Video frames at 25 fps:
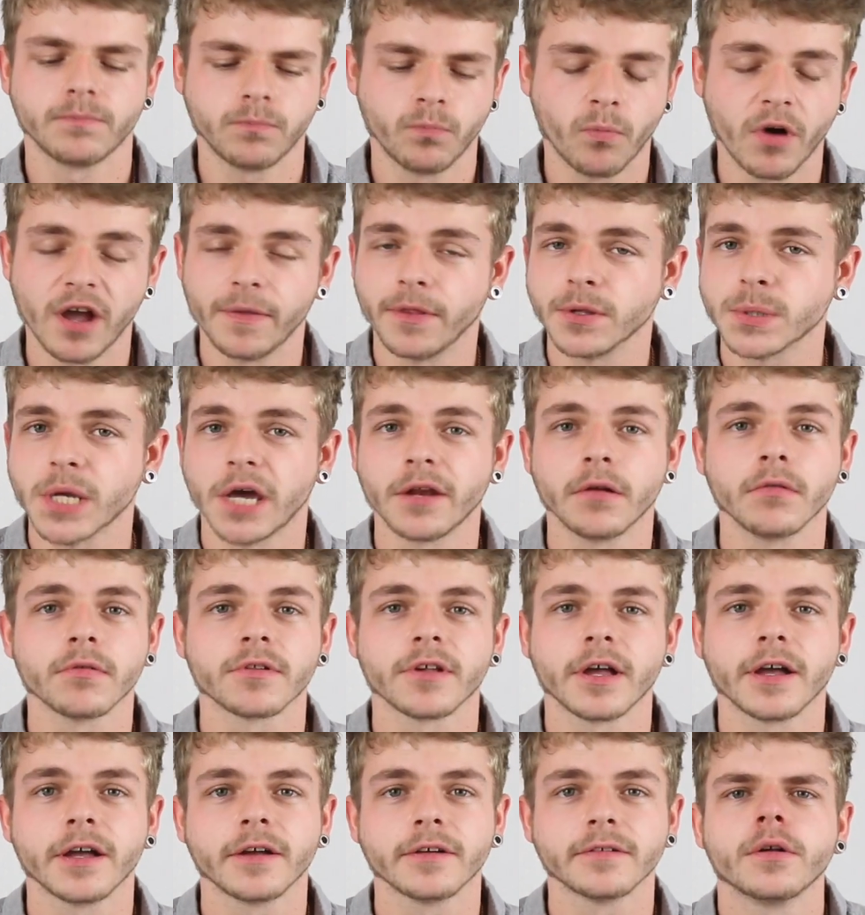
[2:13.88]
where the
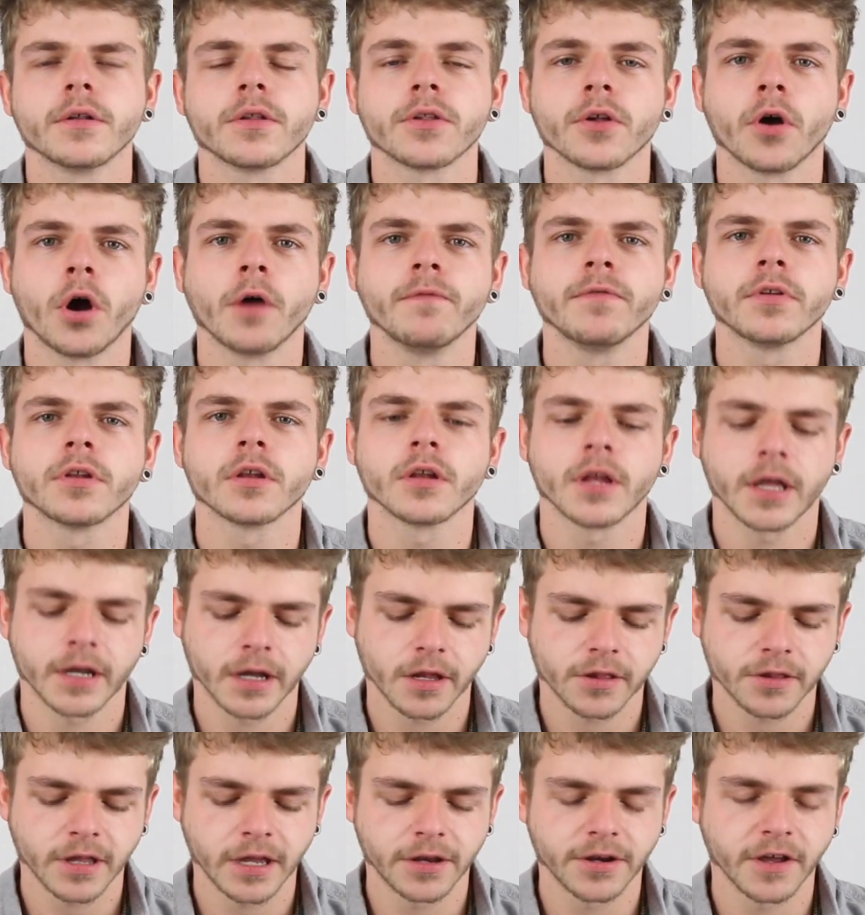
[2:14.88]
channel's at. So obviously,
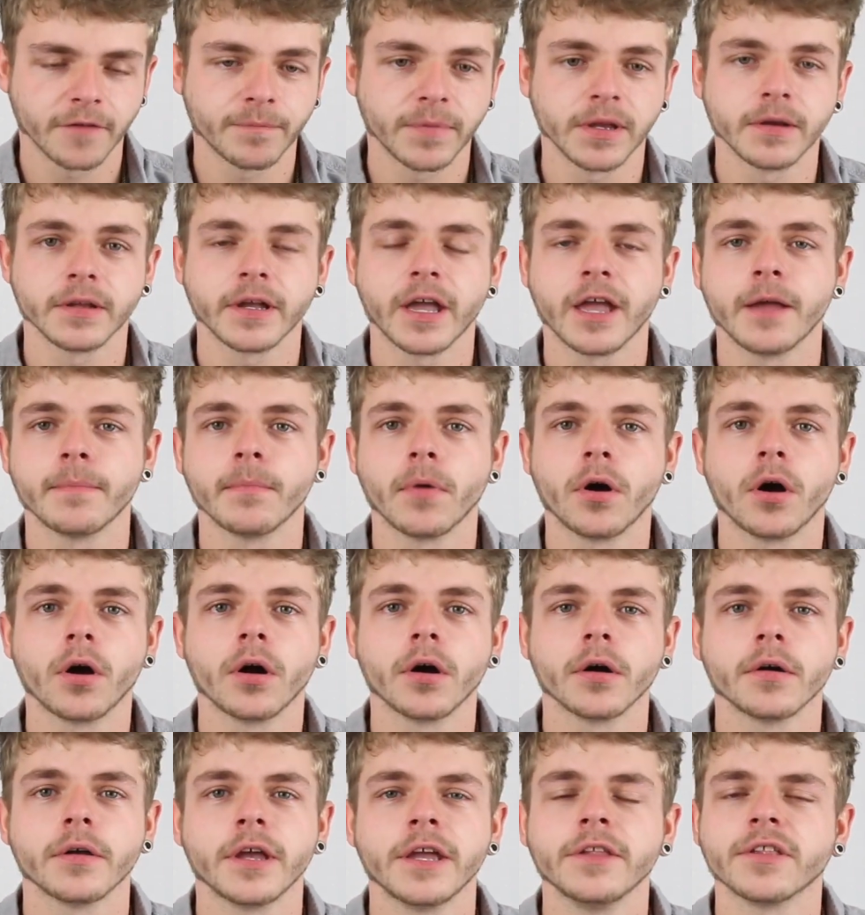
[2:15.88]
like I said, I've been getting
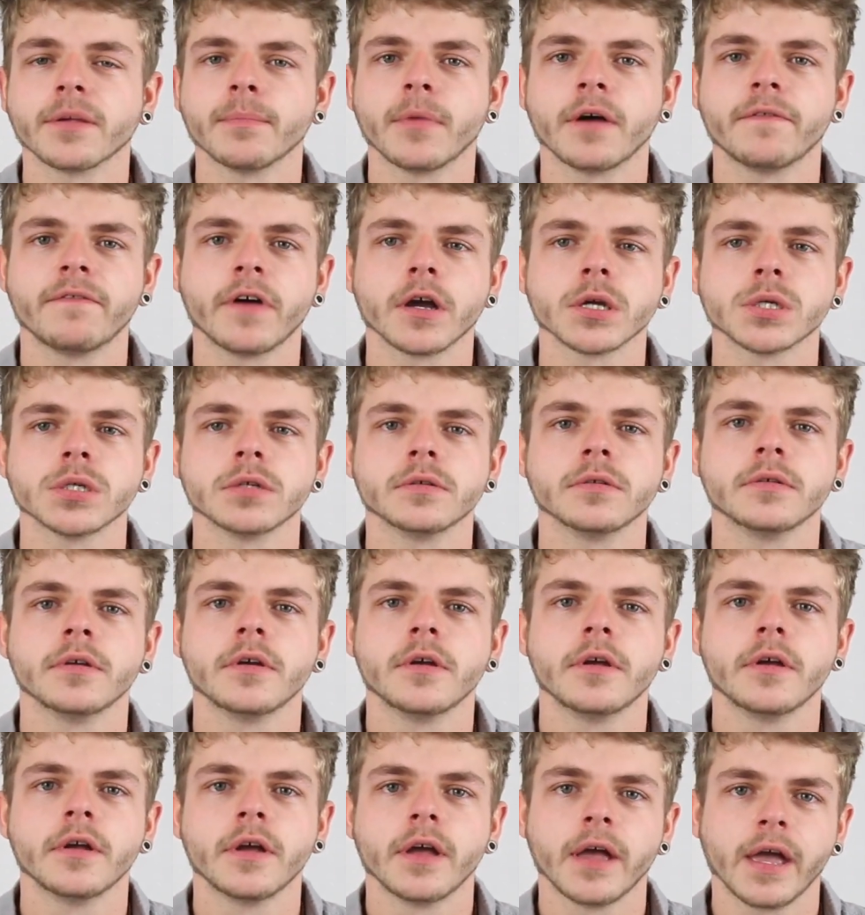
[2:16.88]
more into my fashion,
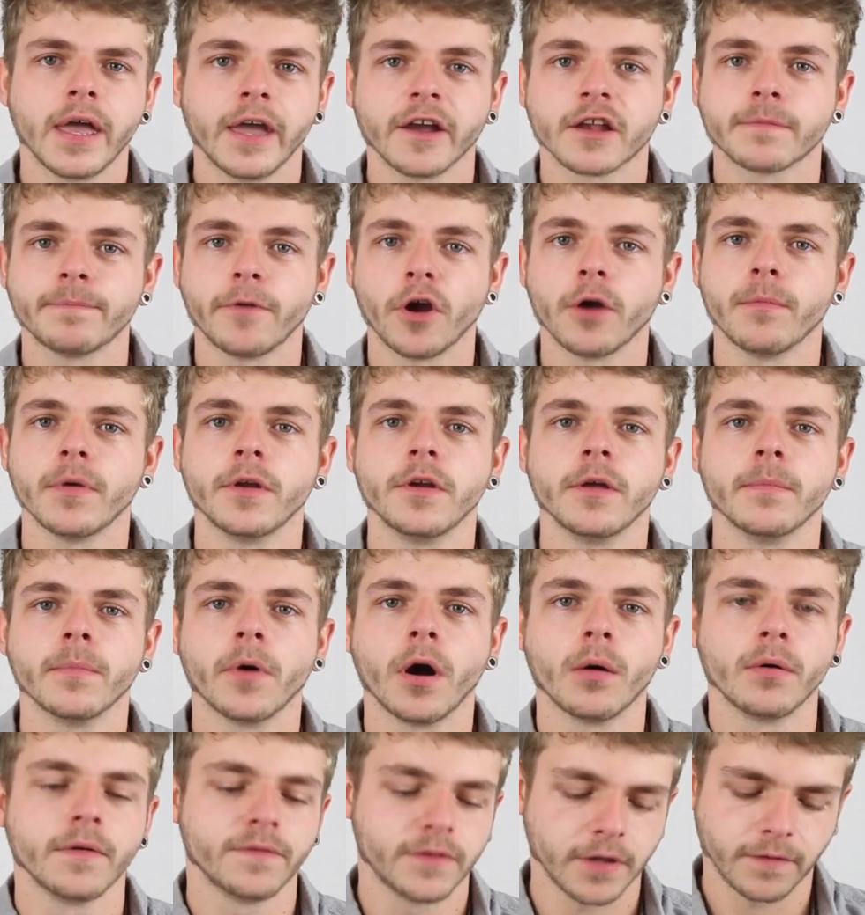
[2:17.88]
experimenting
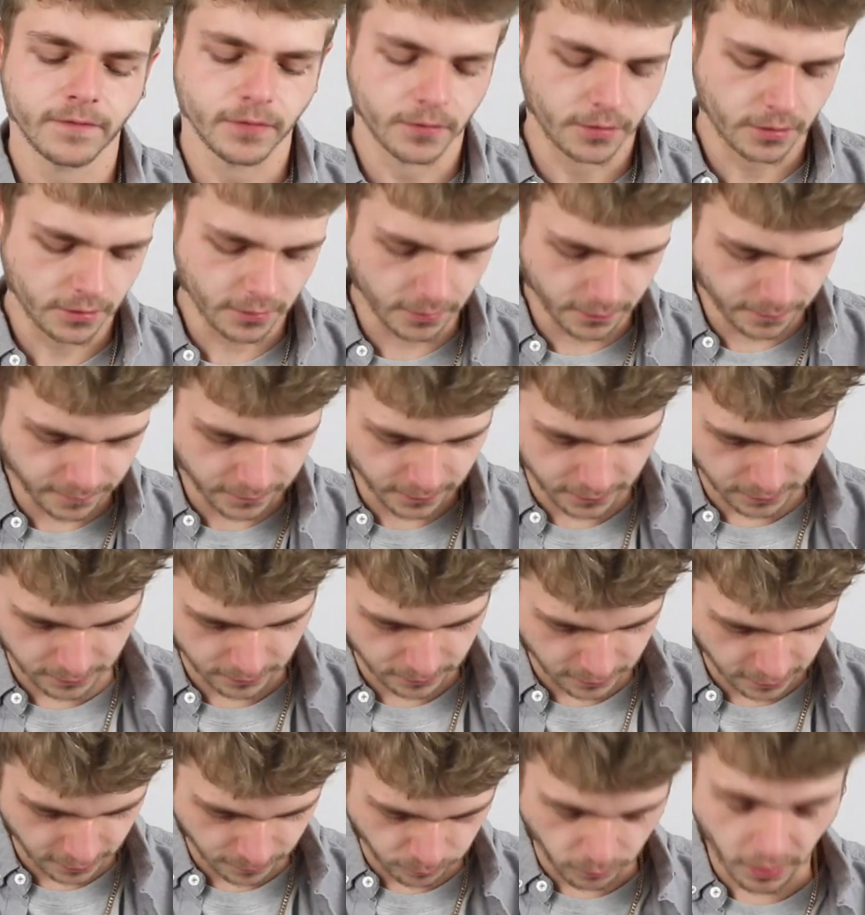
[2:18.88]
more with different stuff
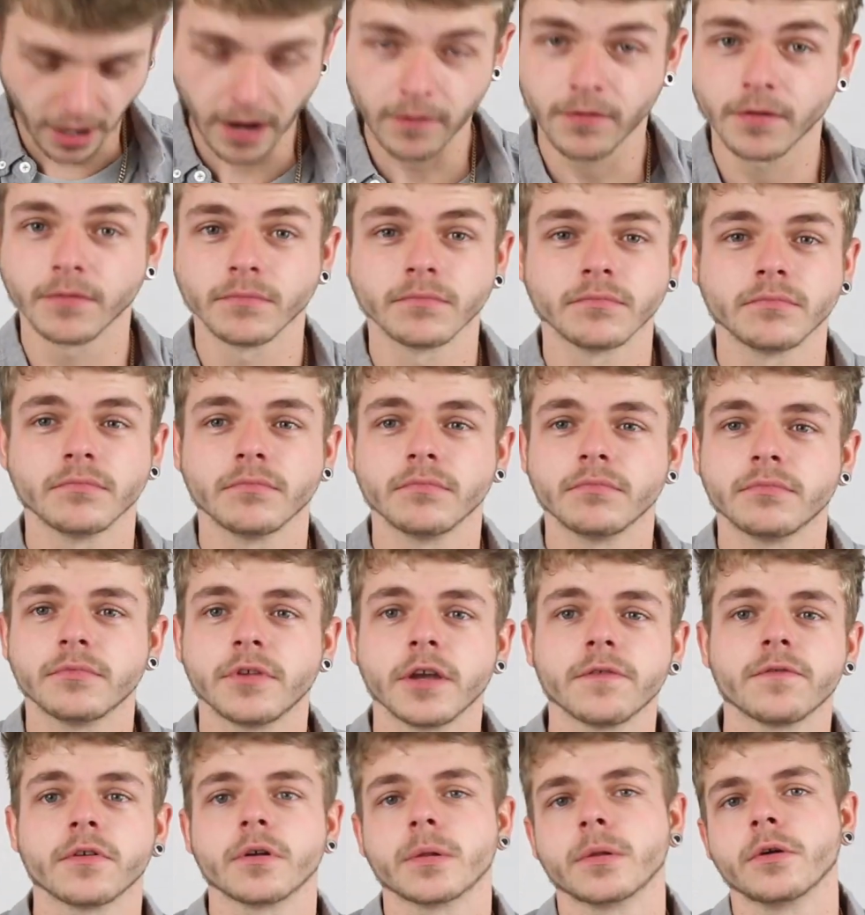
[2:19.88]
and just wearing
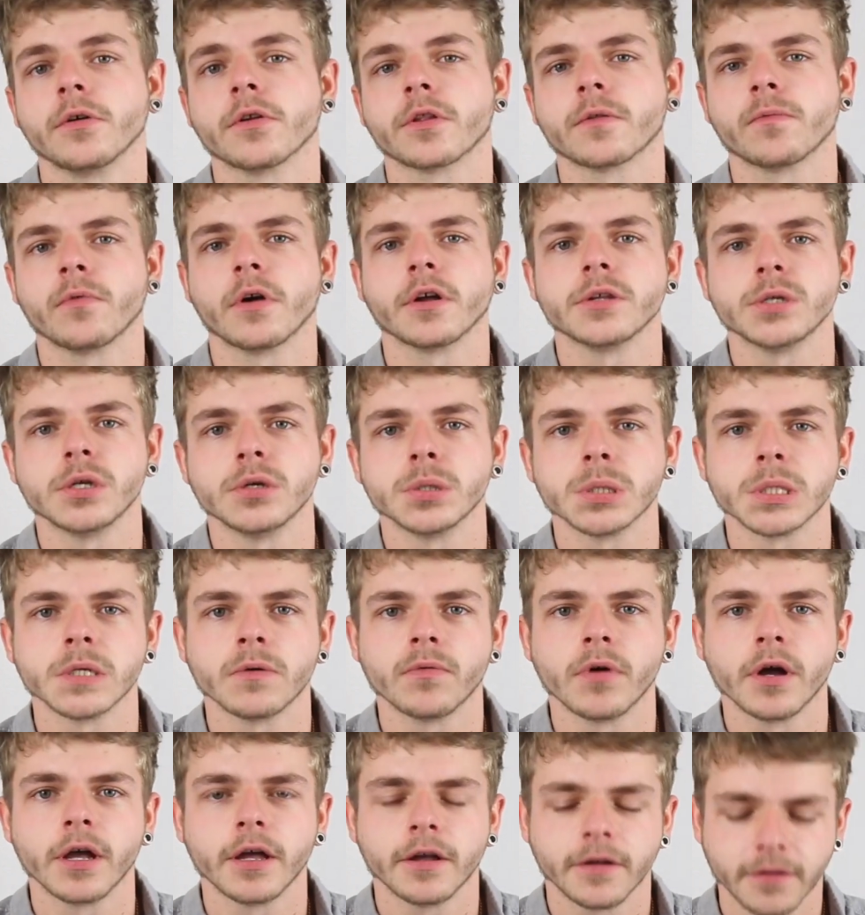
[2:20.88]
different clothes to what I'd usually
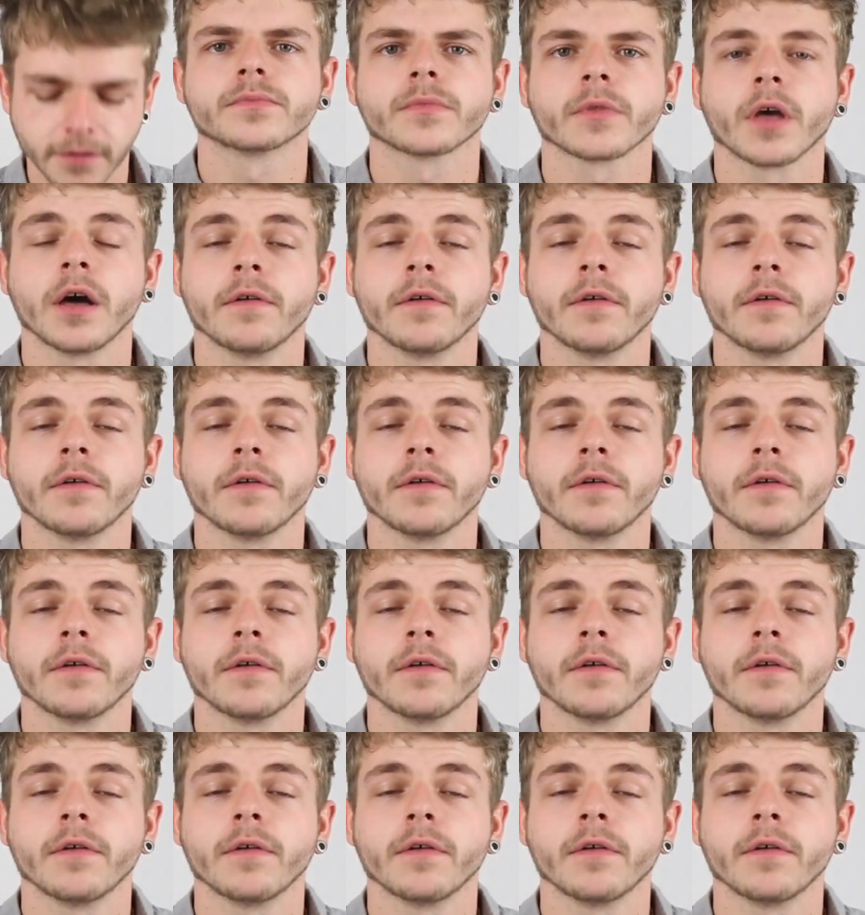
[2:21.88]
wear.